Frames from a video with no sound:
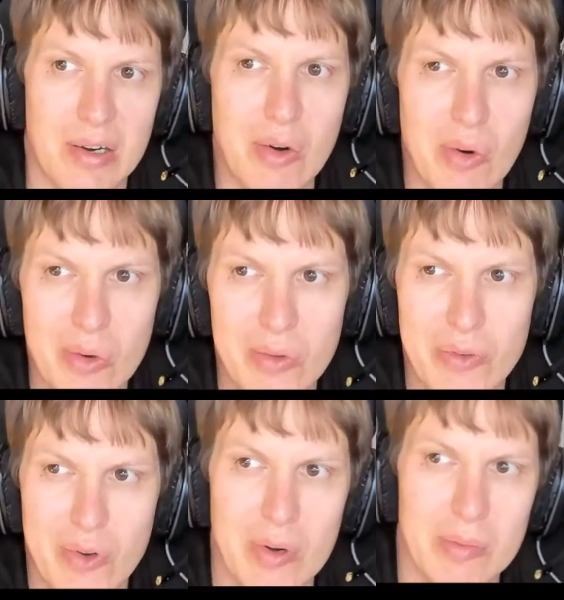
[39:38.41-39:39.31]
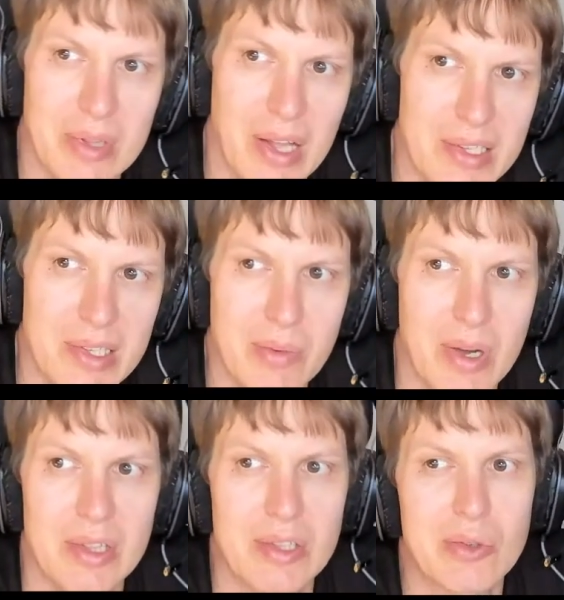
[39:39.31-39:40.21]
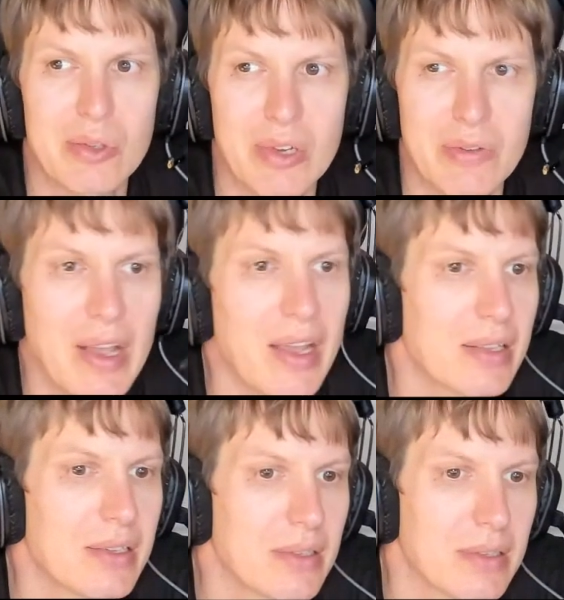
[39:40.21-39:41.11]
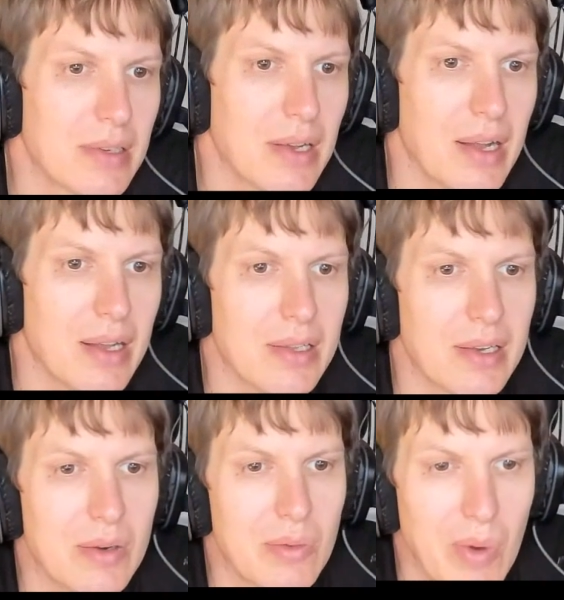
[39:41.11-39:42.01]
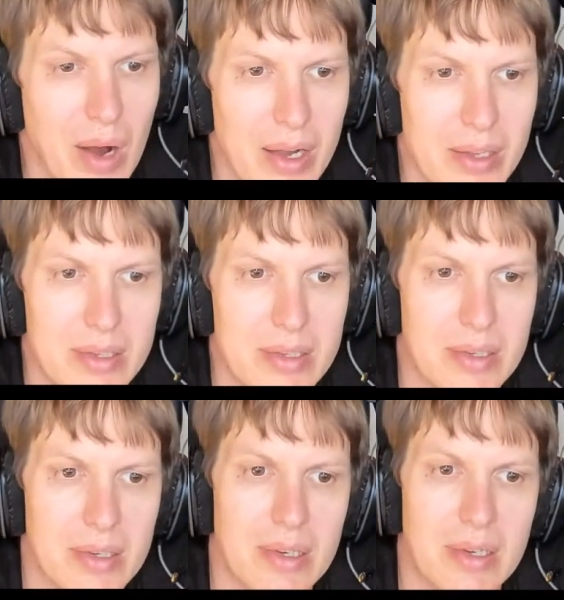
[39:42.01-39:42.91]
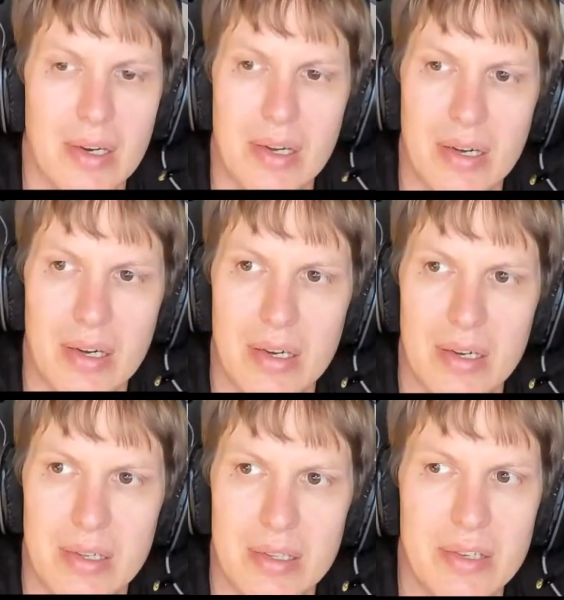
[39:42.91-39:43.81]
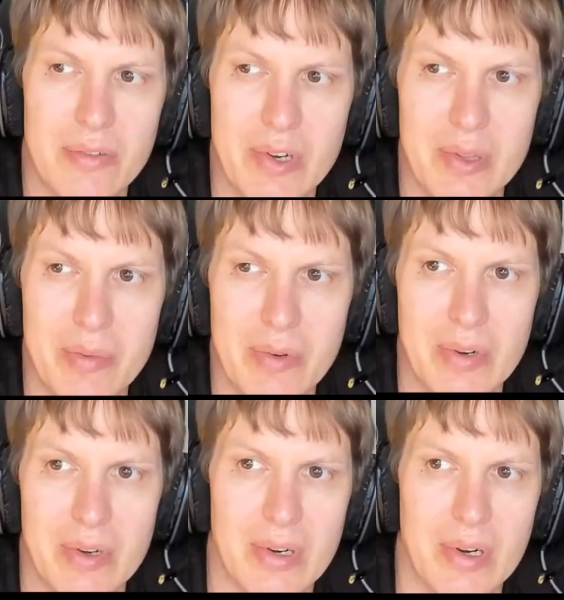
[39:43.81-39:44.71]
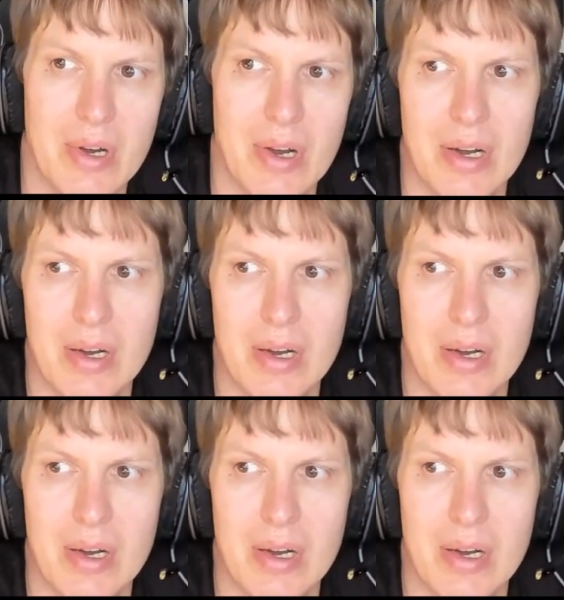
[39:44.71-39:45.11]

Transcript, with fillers: going from Latin 1 to UTF-8 had a quite uh, uh, different uh,